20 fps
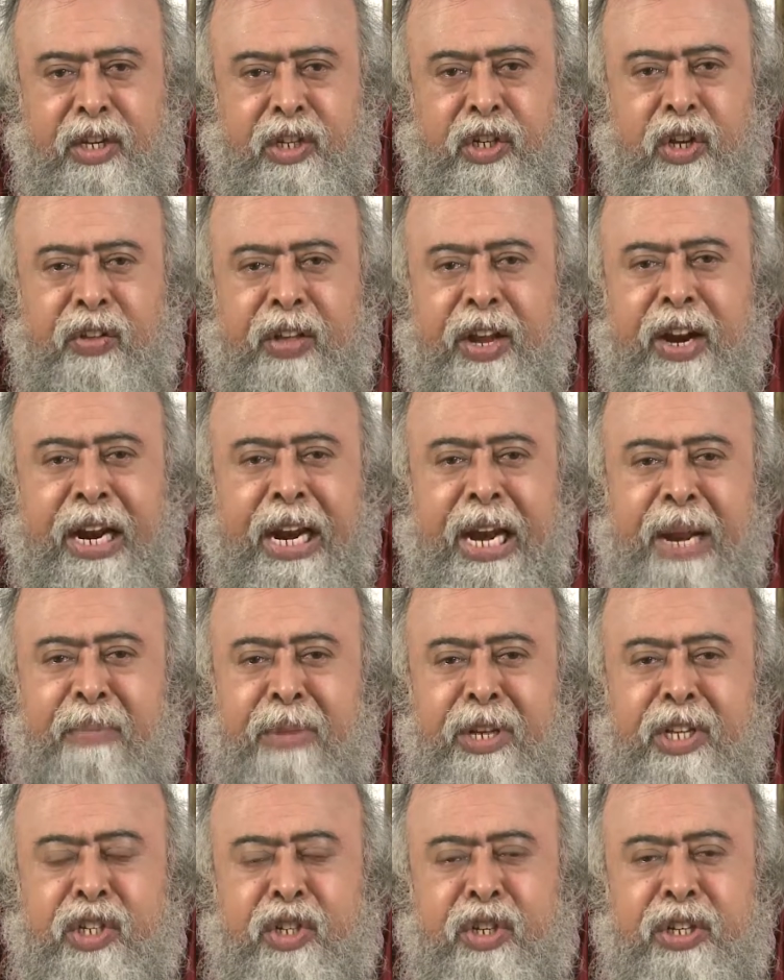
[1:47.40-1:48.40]
So there are
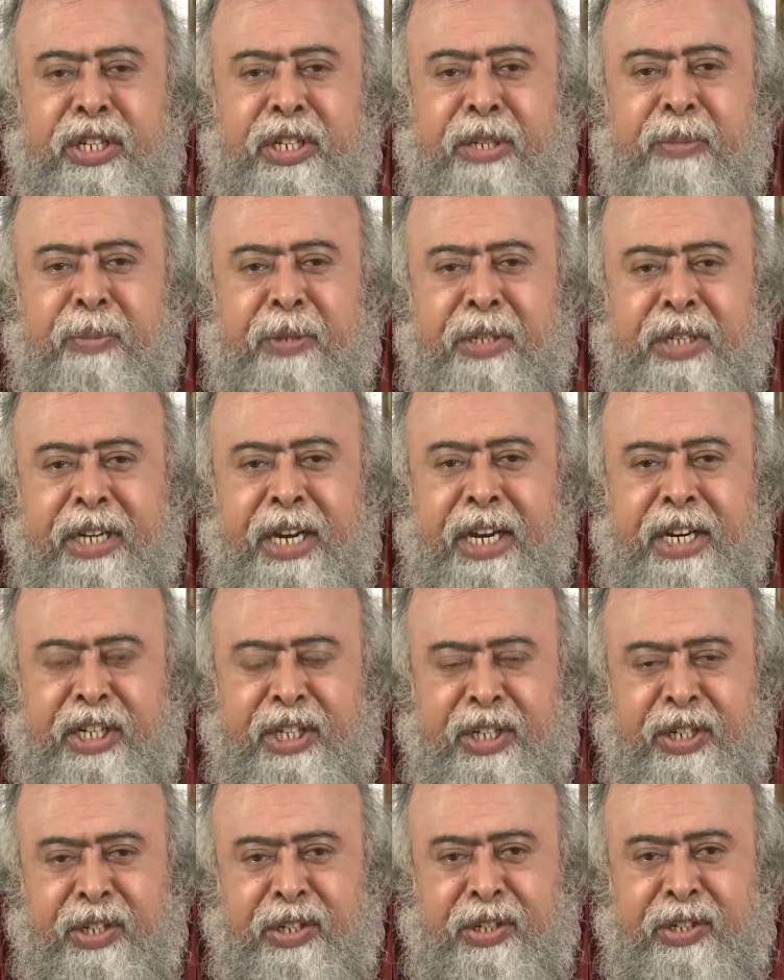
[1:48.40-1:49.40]
limits to
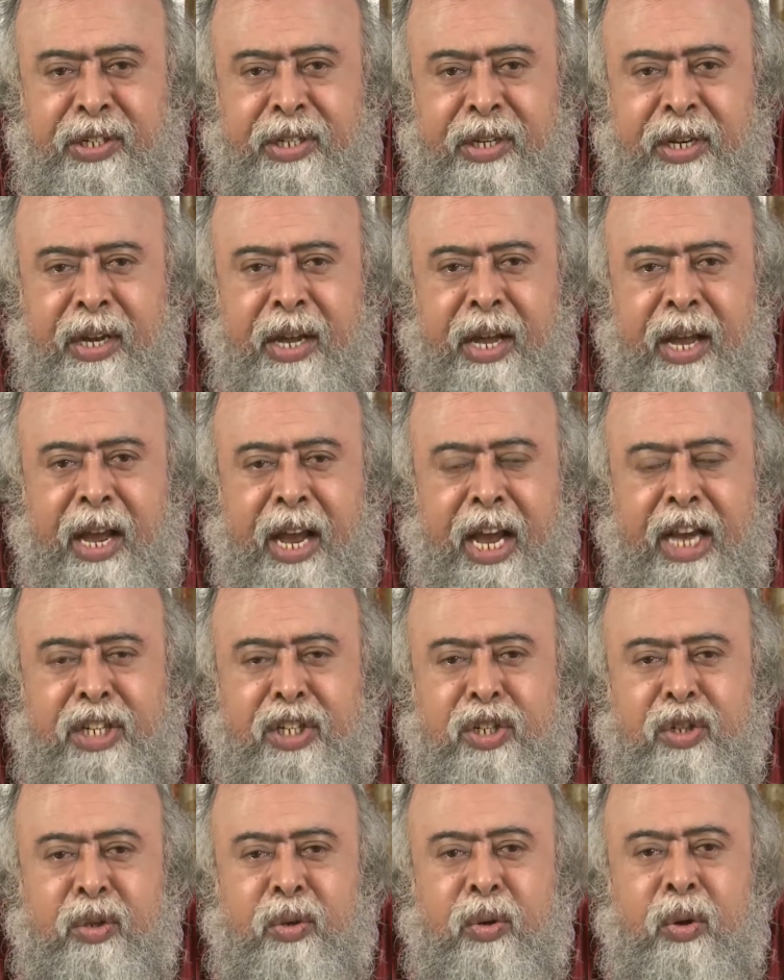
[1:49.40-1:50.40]
interpretations as
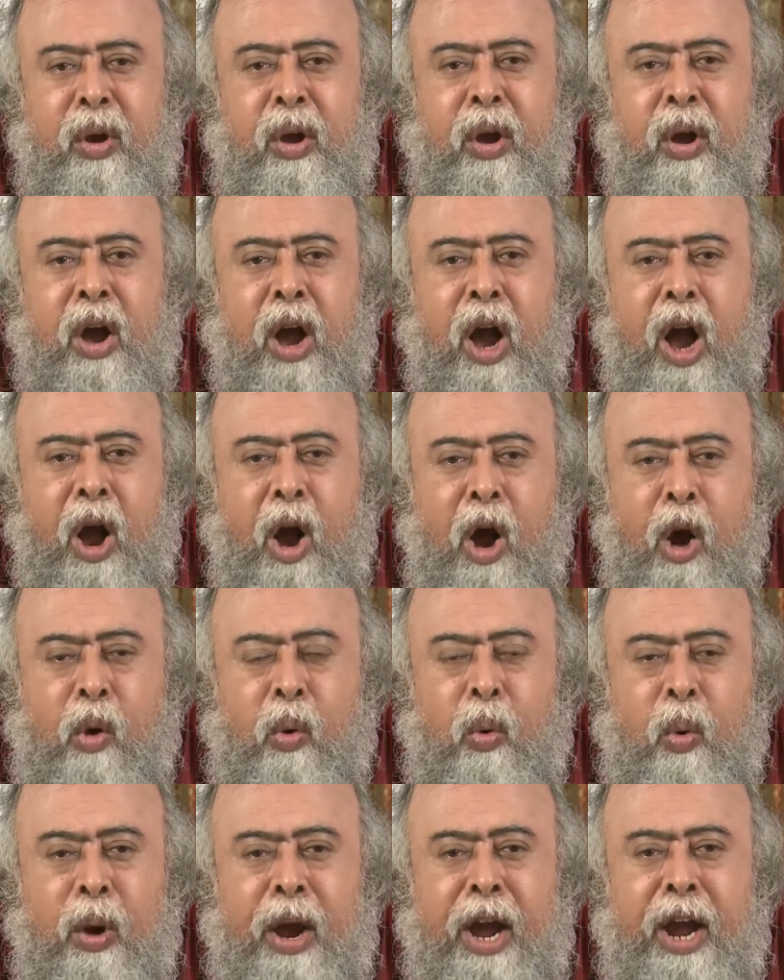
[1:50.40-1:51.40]
to
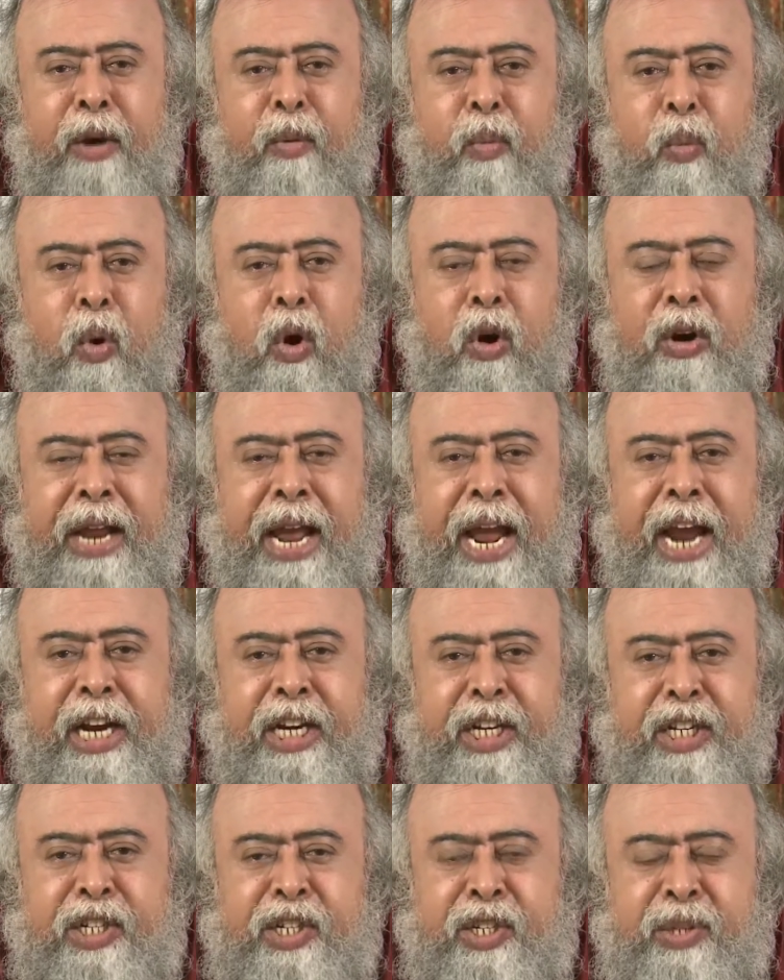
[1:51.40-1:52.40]
how and what
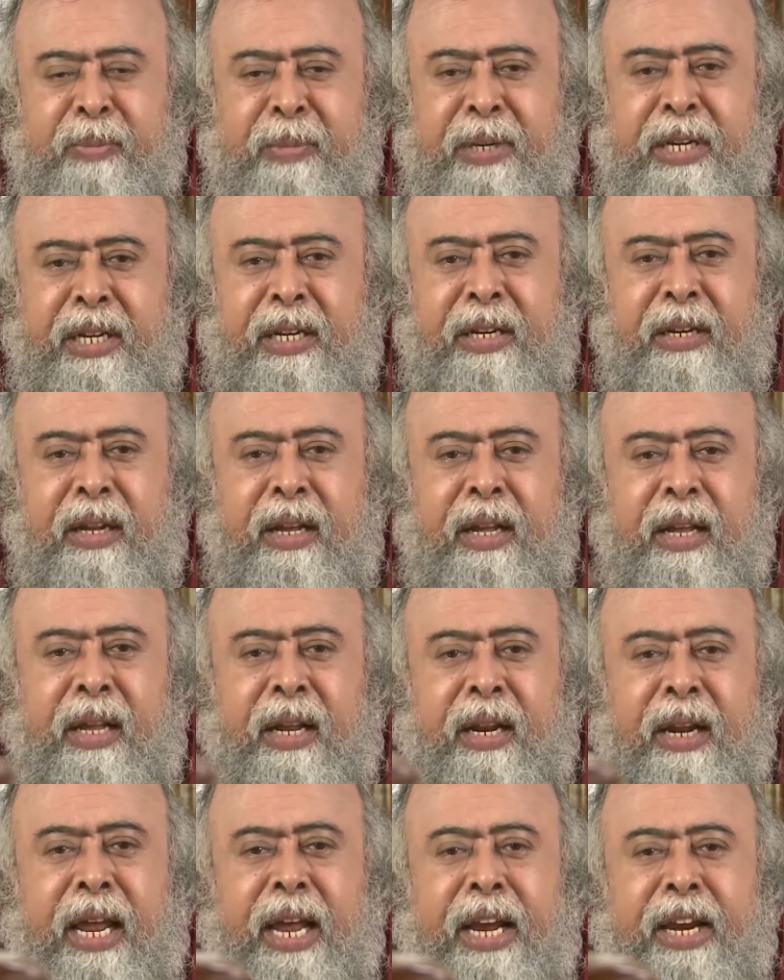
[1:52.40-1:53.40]
actions mean,
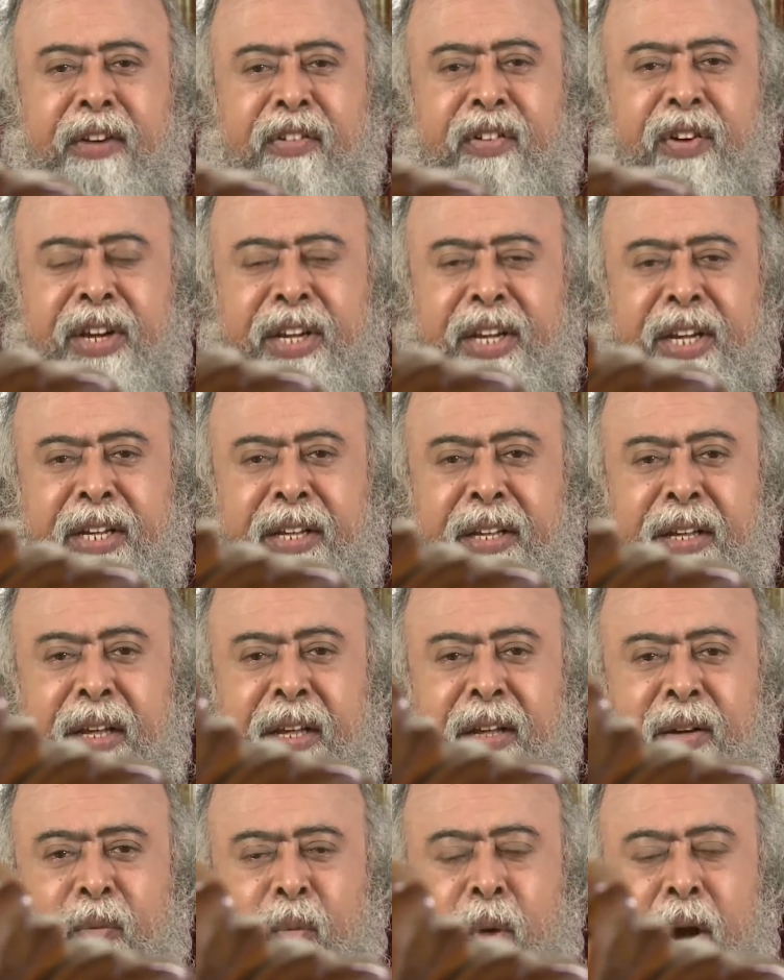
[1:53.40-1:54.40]
like drinking
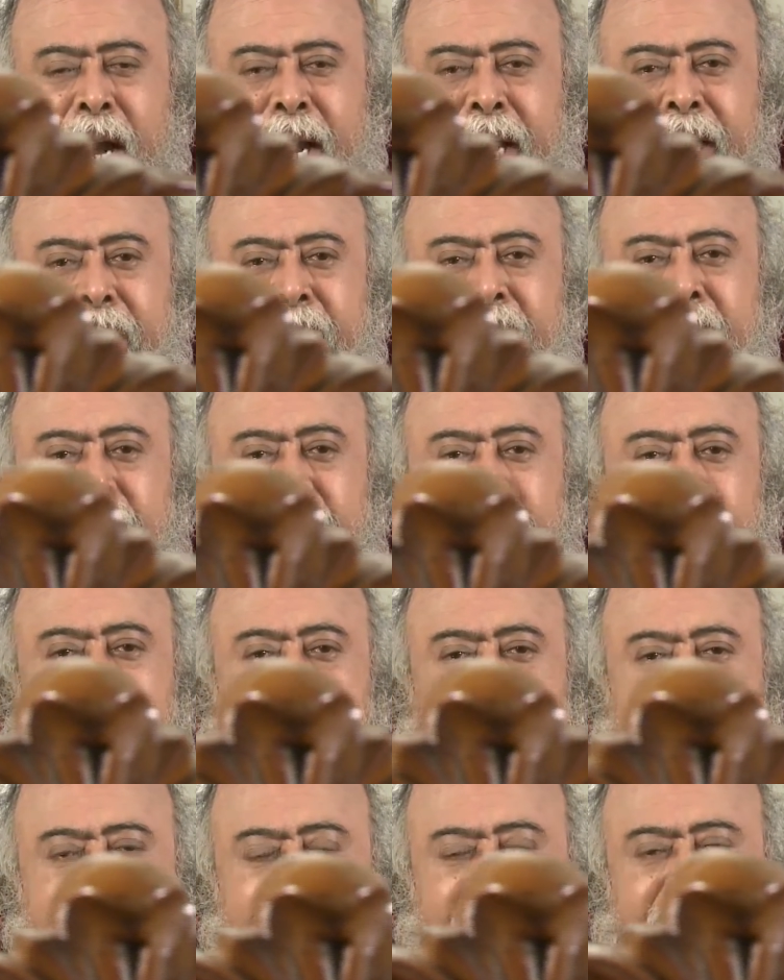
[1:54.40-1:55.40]
wine
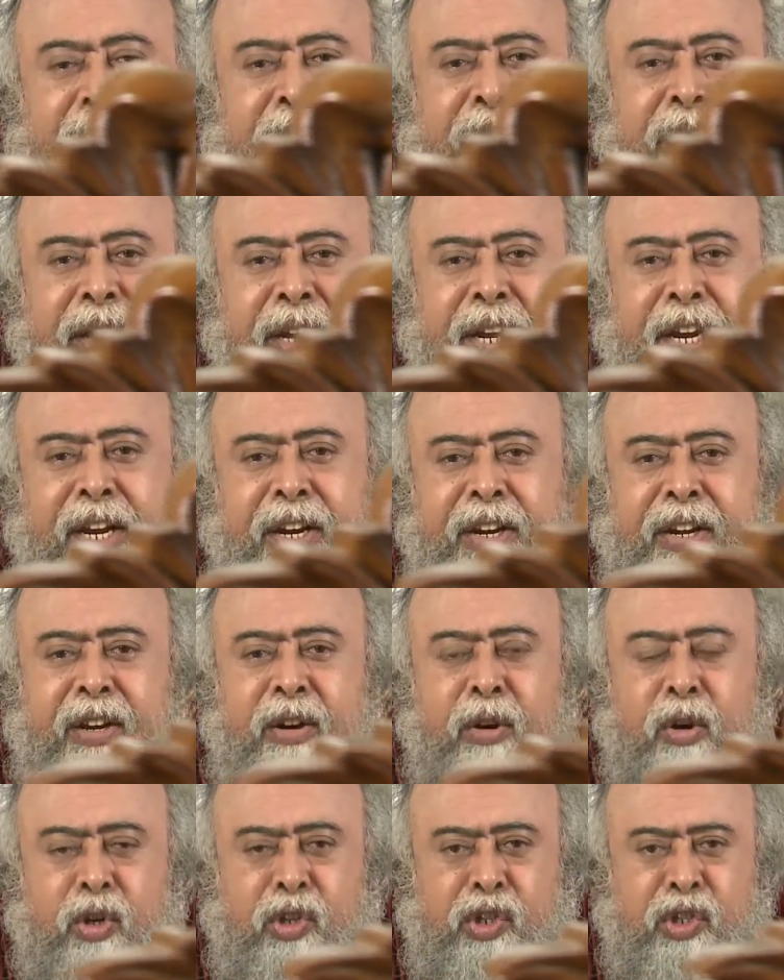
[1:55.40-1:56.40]
and eating
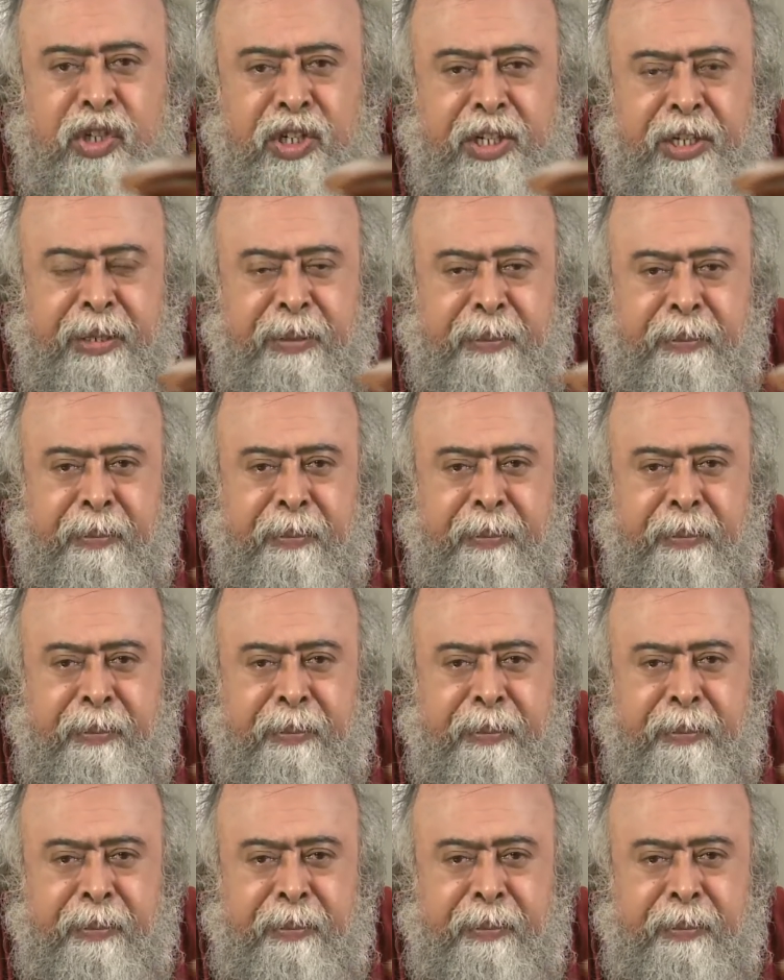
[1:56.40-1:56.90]
hostie.